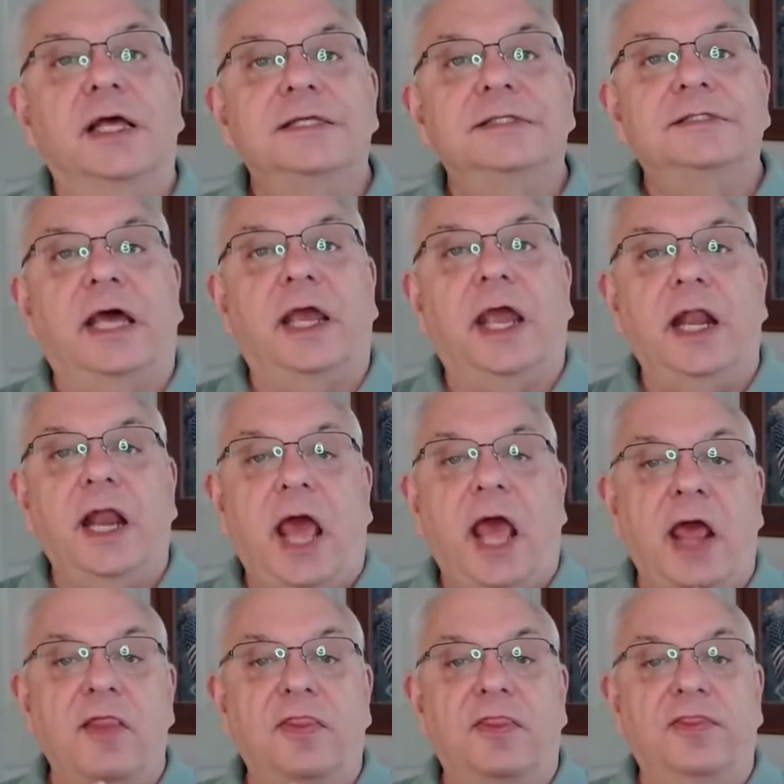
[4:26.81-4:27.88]
second,
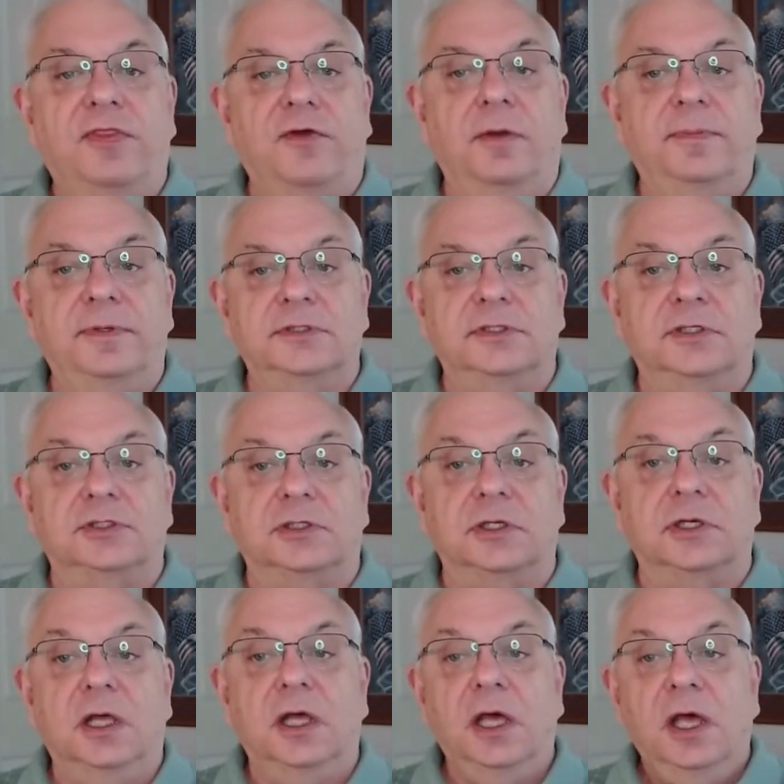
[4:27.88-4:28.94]
and third
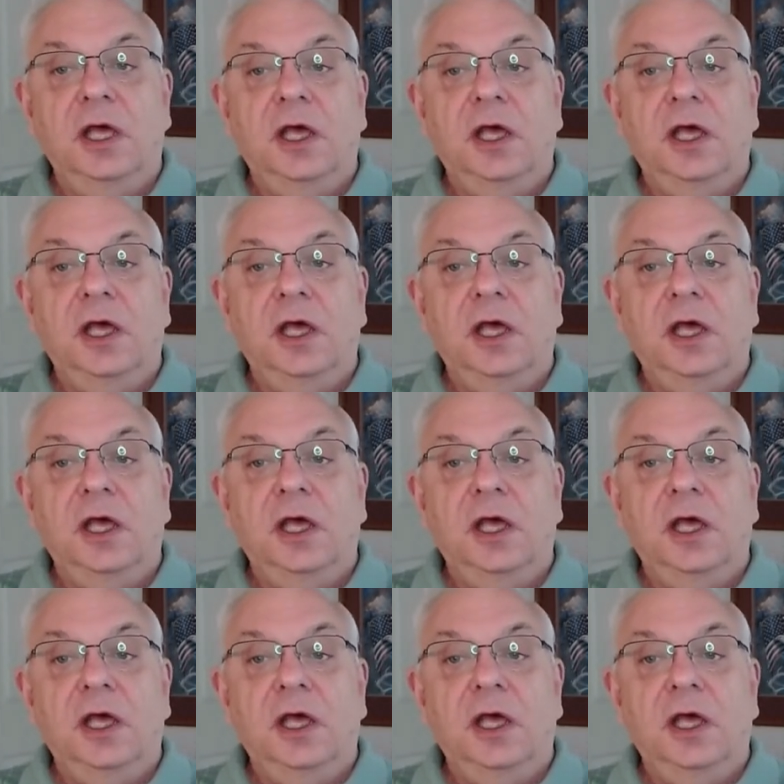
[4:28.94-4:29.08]
position.